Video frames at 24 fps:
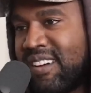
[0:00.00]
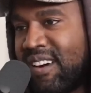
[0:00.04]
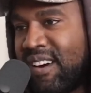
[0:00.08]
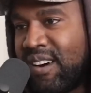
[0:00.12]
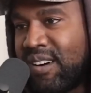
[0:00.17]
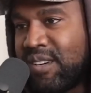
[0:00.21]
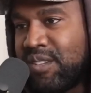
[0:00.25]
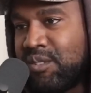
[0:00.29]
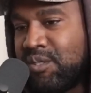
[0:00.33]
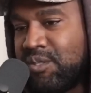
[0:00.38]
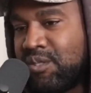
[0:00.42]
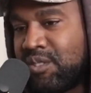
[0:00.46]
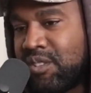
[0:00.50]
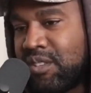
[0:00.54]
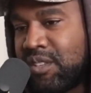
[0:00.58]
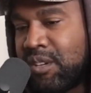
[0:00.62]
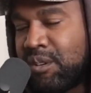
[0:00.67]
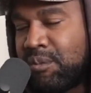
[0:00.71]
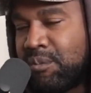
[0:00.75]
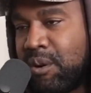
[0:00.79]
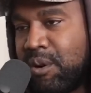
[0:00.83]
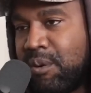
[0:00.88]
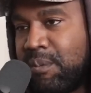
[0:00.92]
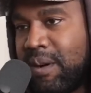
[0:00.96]
aren't using
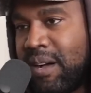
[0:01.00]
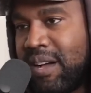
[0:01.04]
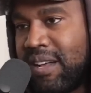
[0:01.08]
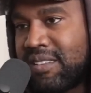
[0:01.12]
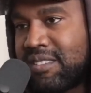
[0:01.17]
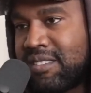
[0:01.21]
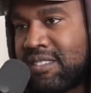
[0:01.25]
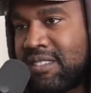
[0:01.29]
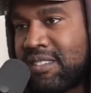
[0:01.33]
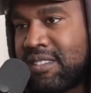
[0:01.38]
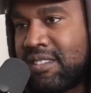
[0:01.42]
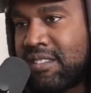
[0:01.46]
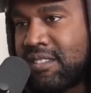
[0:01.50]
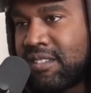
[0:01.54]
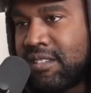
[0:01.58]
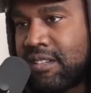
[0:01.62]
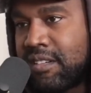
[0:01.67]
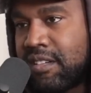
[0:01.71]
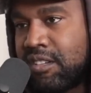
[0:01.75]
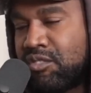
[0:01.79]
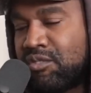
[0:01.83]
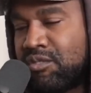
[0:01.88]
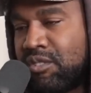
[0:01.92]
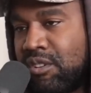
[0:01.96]
their robots to
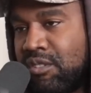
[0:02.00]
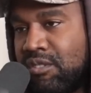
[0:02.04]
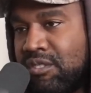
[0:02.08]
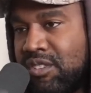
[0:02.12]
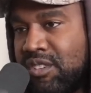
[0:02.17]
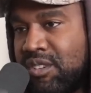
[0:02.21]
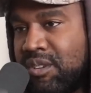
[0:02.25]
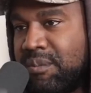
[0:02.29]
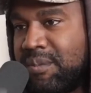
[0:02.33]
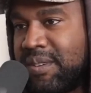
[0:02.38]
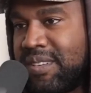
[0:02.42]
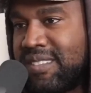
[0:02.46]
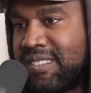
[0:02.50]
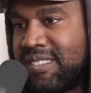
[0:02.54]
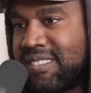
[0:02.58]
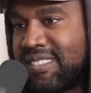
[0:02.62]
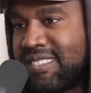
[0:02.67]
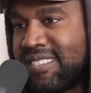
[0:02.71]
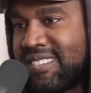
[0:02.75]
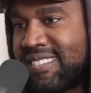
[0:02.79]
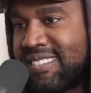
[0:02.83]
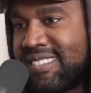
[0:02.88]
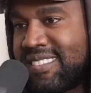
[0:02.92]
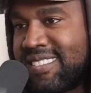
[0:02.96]
control the
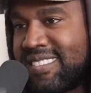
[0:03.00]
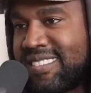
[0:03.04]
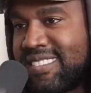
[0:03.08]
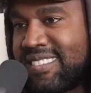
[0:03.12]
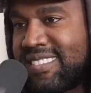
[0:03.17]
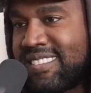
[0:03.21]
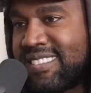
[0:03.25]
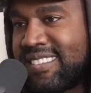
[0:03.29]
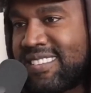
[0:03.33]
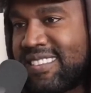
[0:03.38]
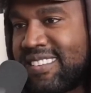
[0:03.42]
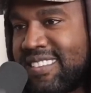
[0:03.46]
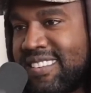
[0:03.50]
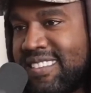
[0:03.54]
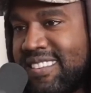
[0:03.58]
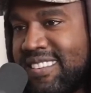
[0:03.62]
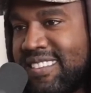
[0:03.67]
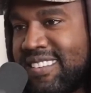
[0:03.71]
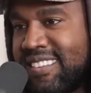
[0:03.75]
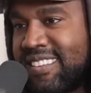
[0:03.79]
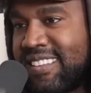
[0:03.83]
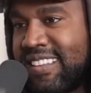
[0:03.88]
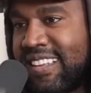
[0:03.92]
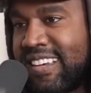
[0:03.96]
humans.
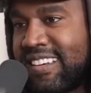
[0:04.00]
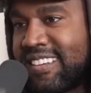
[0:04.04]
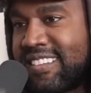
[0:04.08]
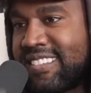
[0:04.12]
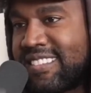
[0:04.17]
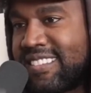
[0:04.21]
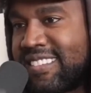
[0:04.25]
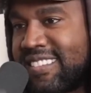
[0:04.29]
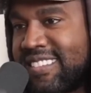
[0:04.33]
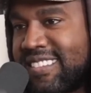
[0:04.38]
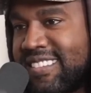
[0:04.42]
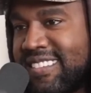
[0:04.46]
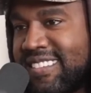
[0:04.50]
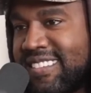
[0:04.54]
Lex?